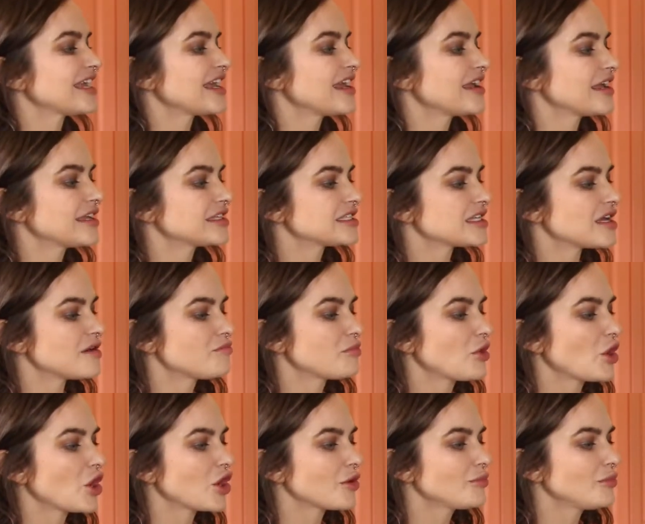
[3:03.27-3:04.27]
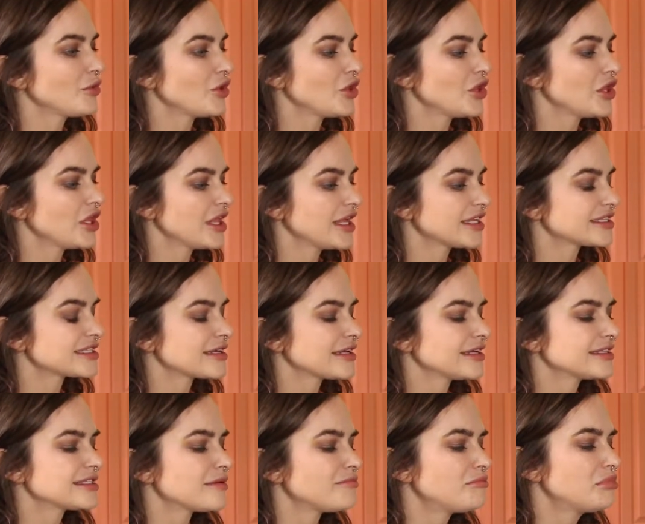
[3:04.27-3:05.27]
a purple, it's
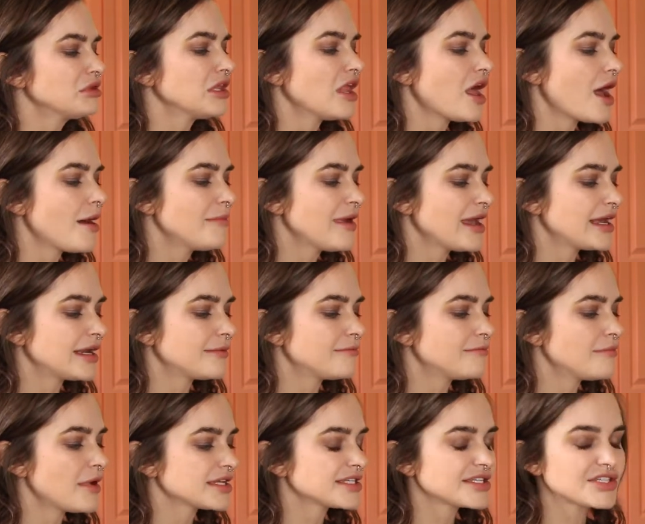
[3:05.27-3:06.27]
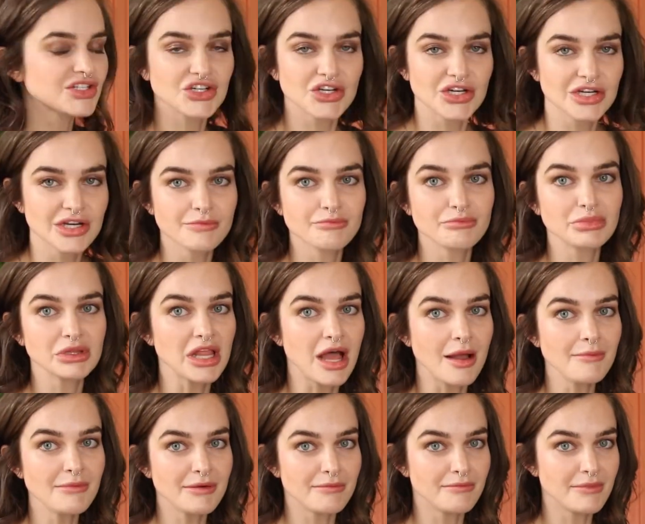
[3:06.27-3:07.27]
a plum and a mustard.
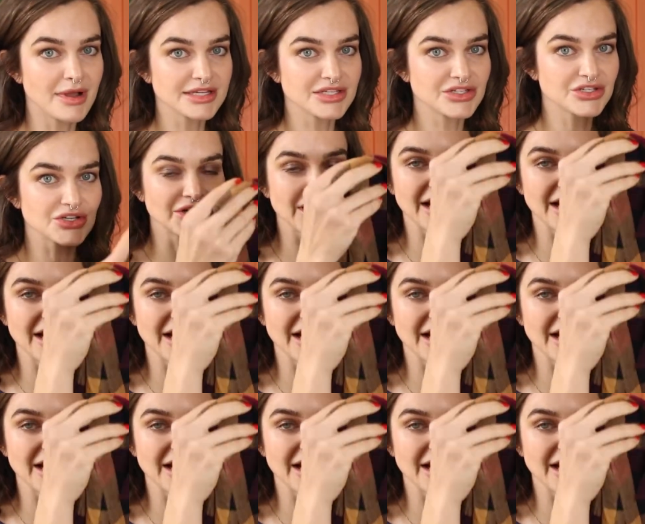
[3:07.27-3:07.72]
Plum, mustard,